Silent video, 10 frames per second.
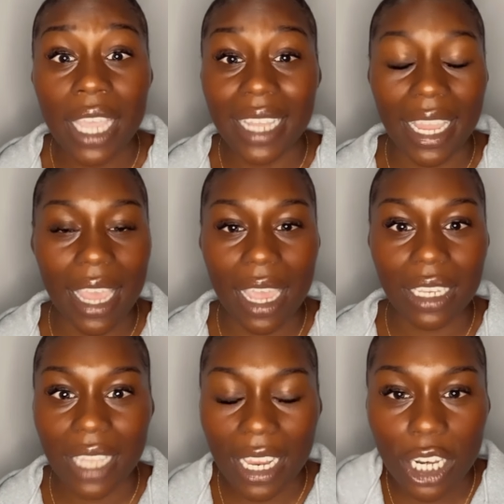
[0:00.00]
They
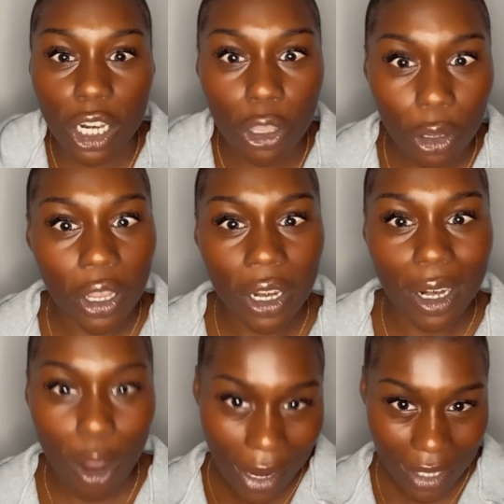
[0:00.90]
look
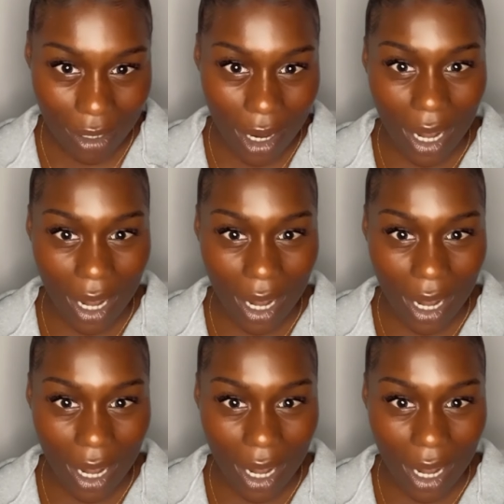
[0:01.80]
nicer.